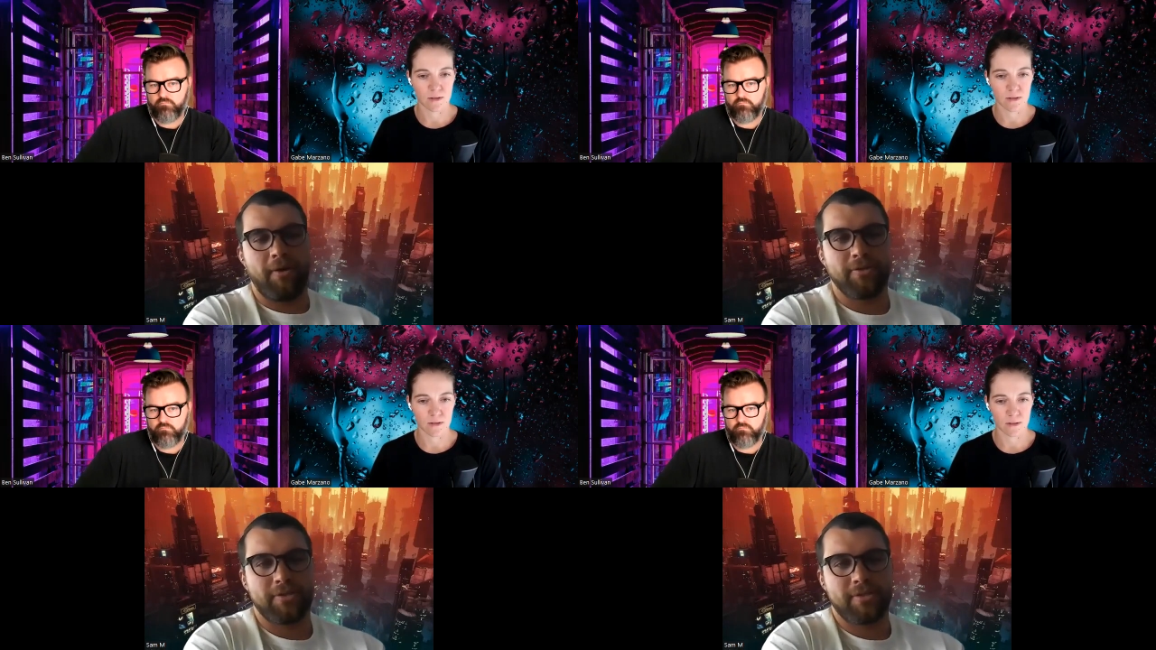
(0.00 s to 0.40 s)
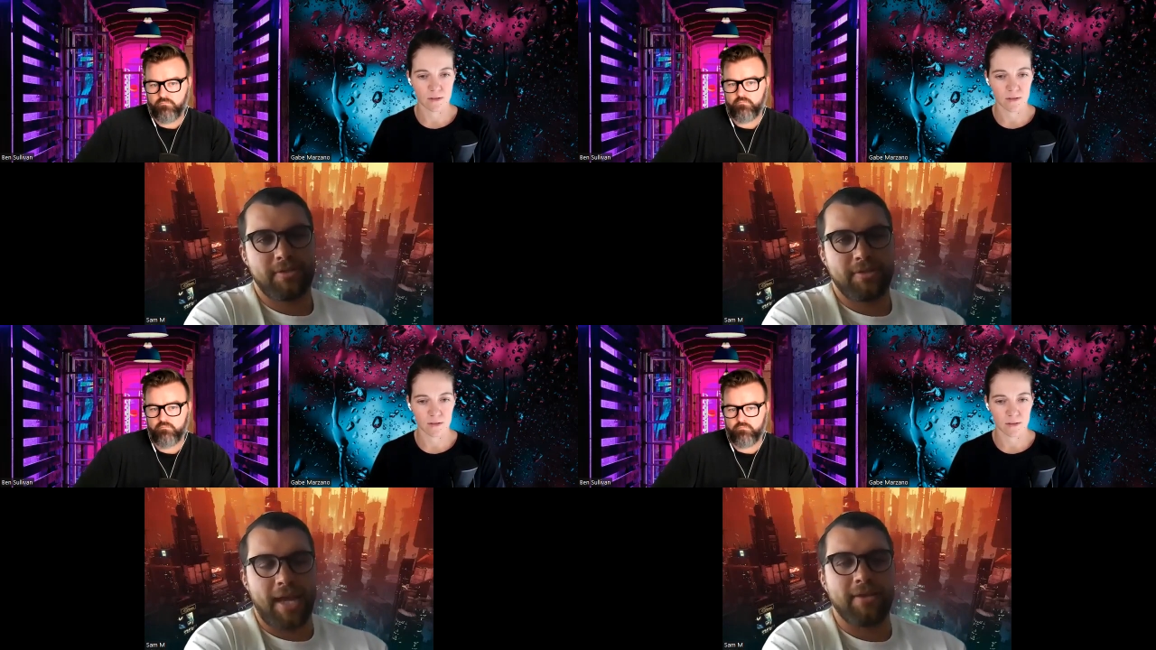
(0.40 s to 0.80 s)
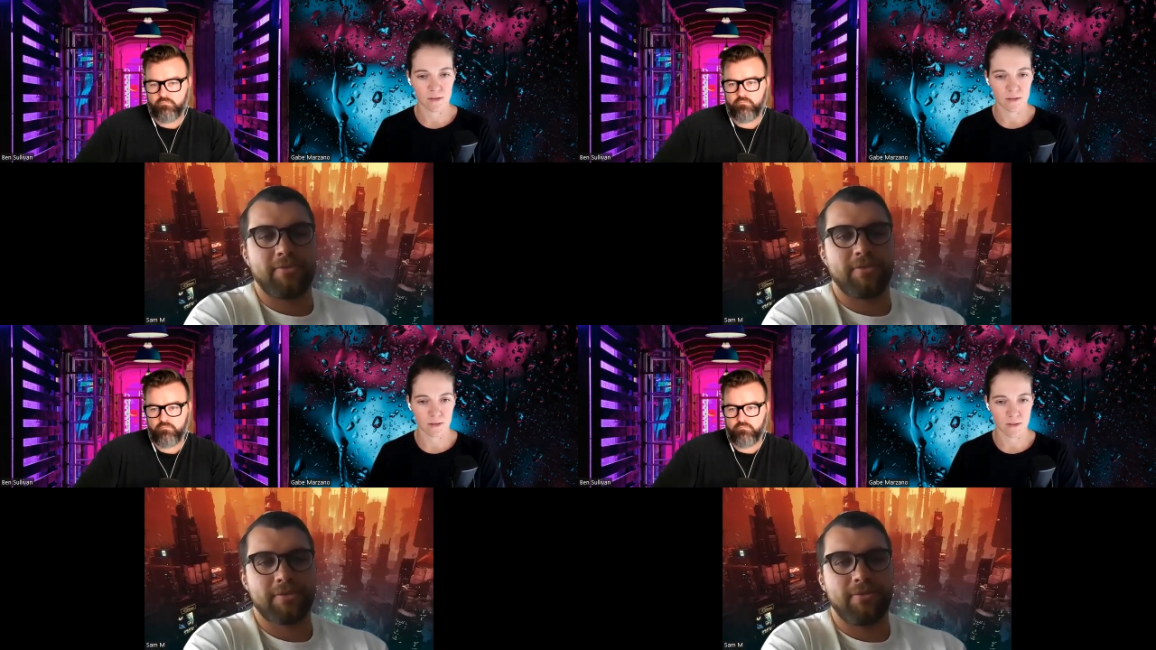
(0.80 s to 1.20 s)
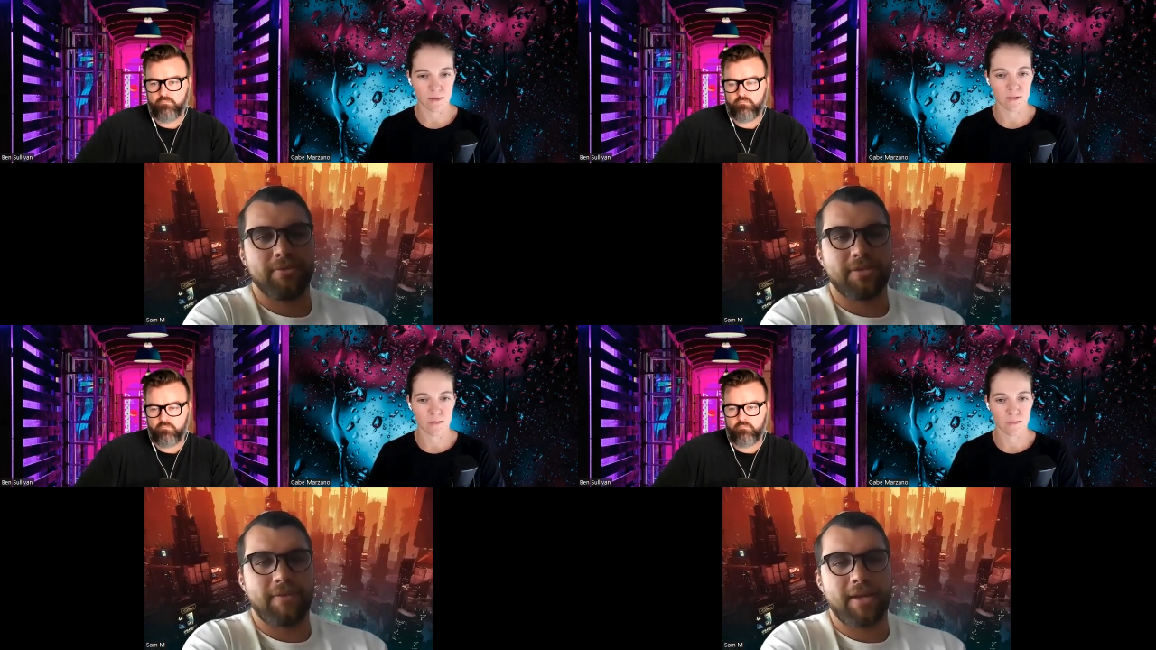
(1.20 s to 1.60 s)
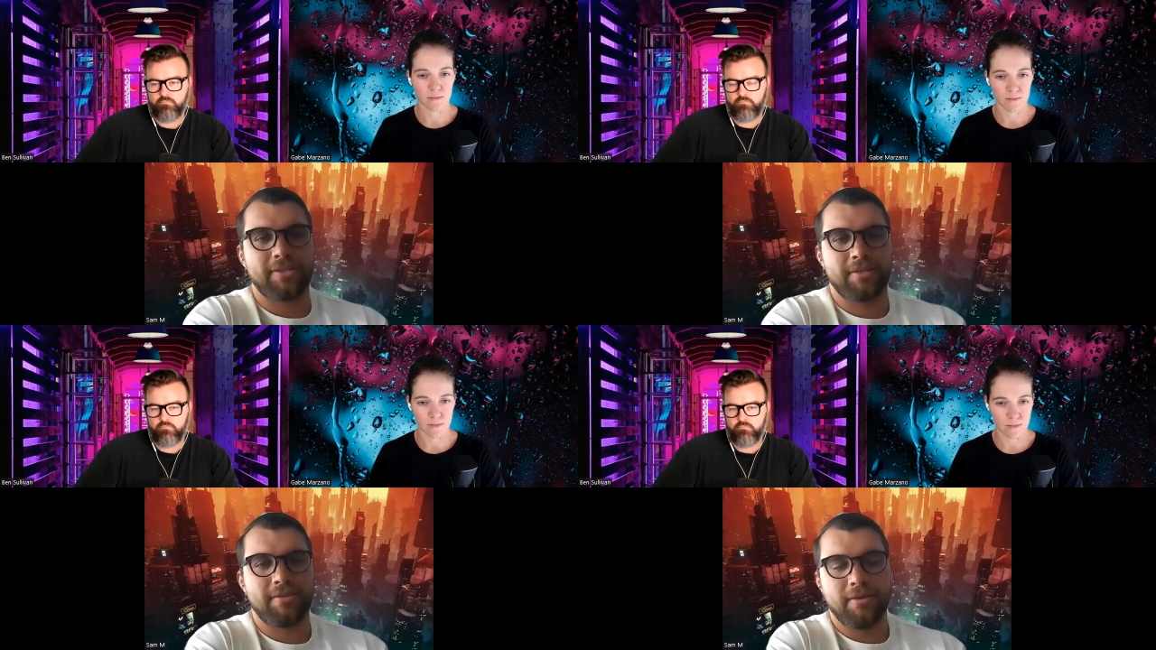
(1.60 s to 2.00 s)
Speaker 1: our most dangerous course of
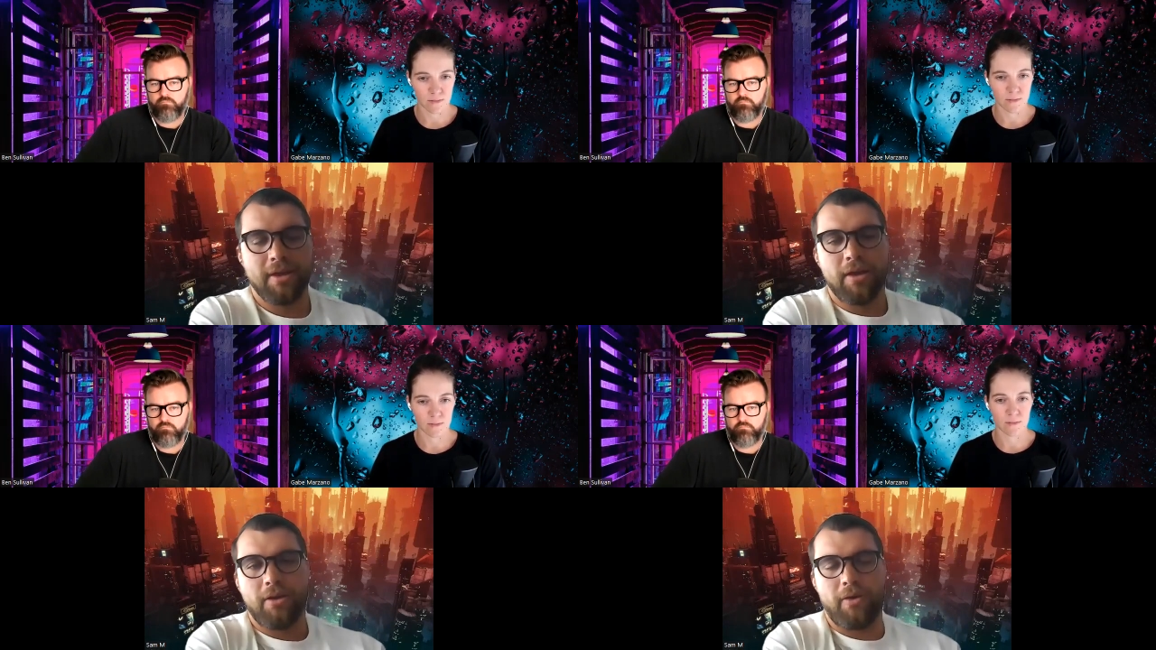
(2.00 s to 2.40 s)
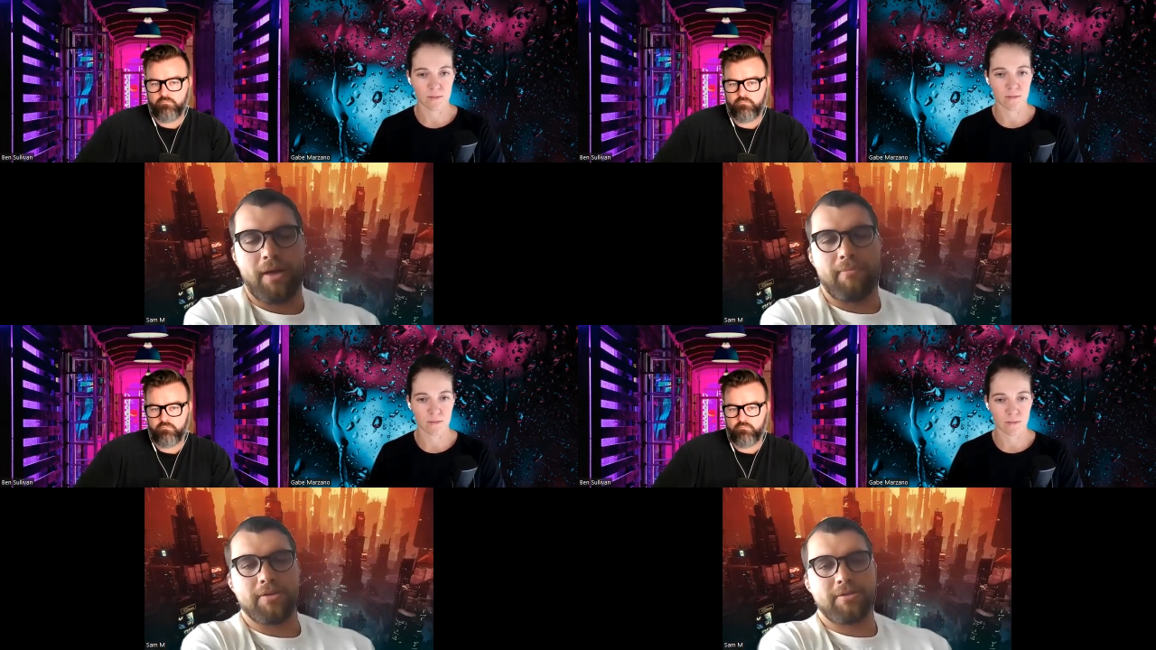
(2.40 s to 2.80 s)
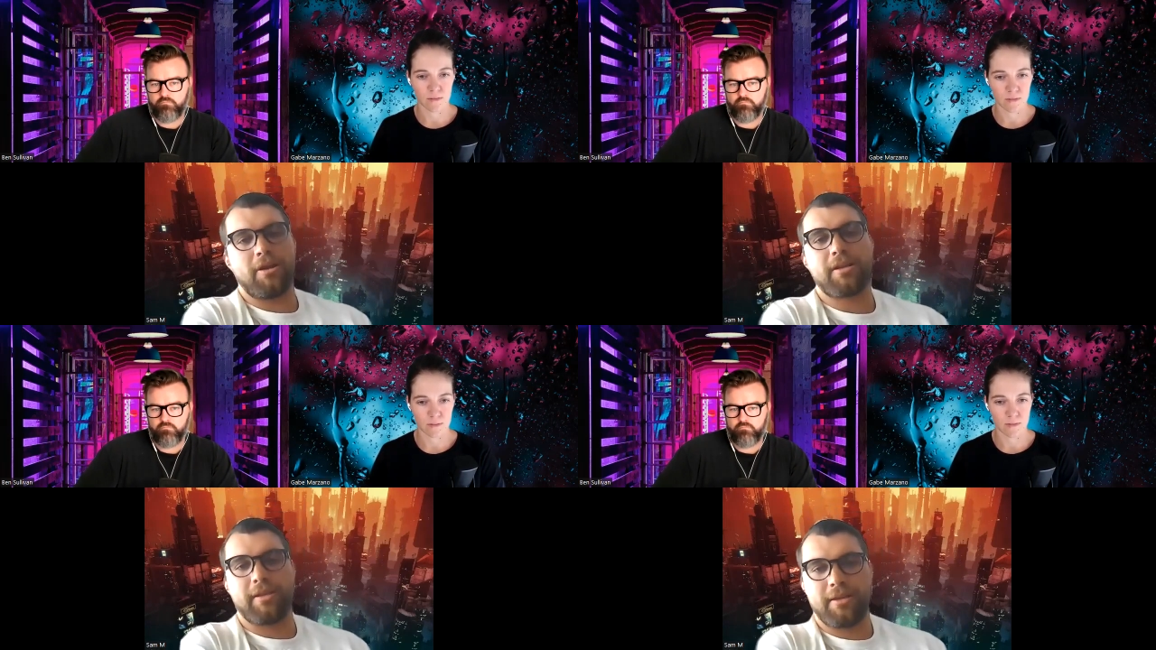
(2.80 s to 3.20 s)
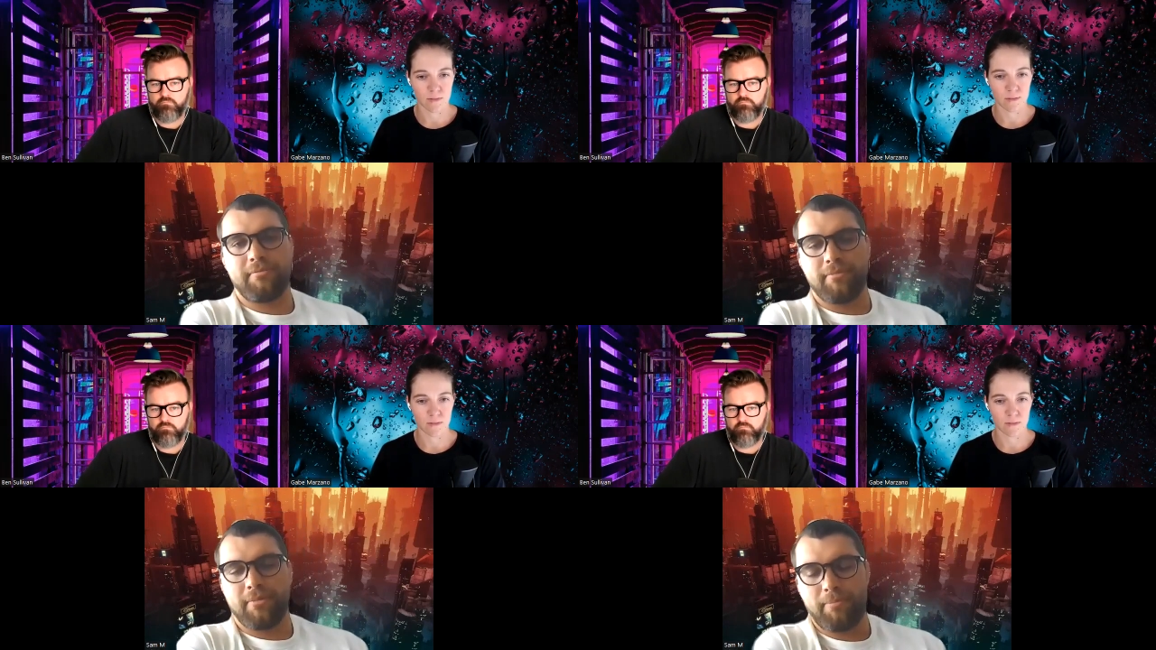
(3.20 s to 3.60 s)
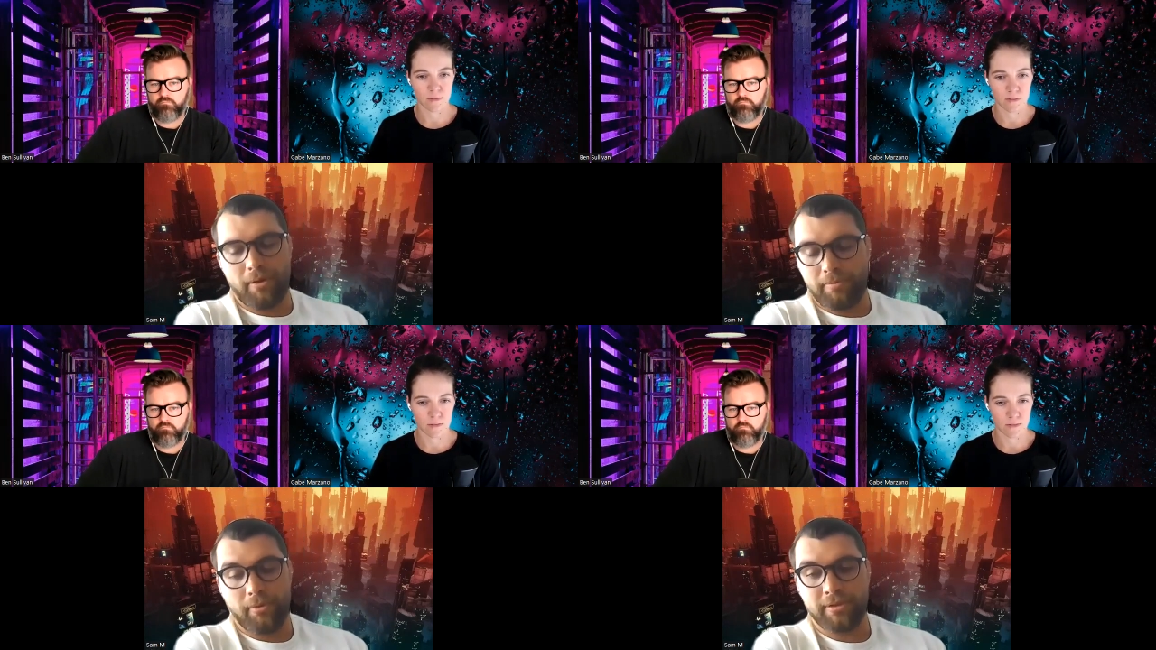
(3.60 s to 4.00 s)
action or our most likely
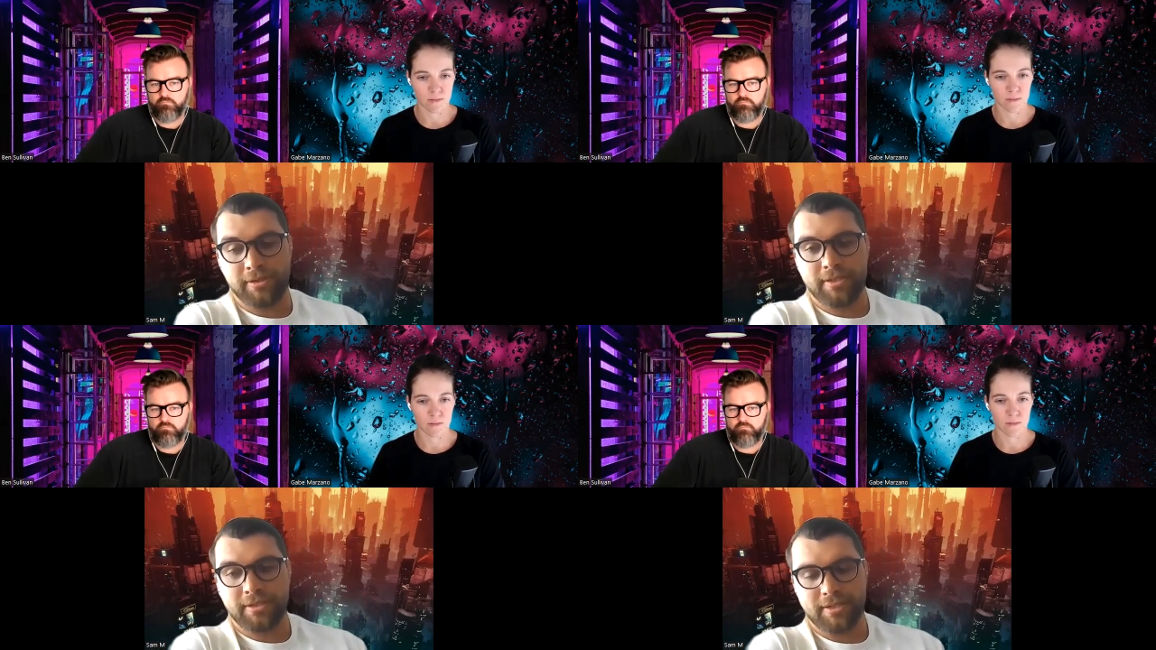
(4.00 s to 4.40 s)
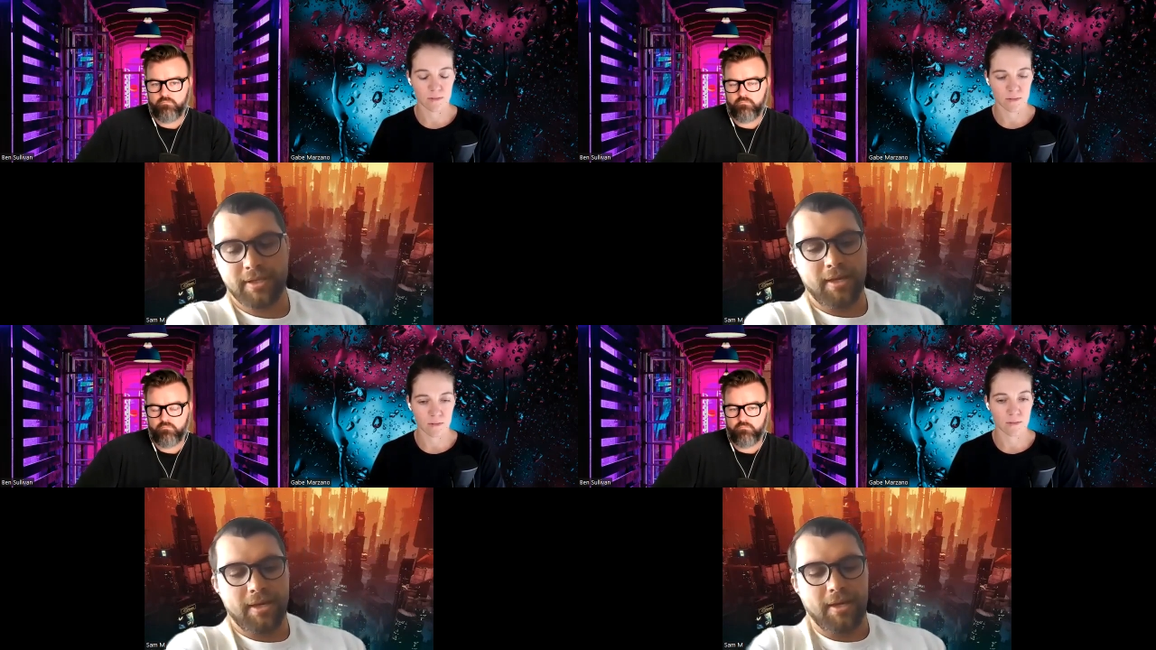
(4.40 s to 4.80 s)
hypothesis,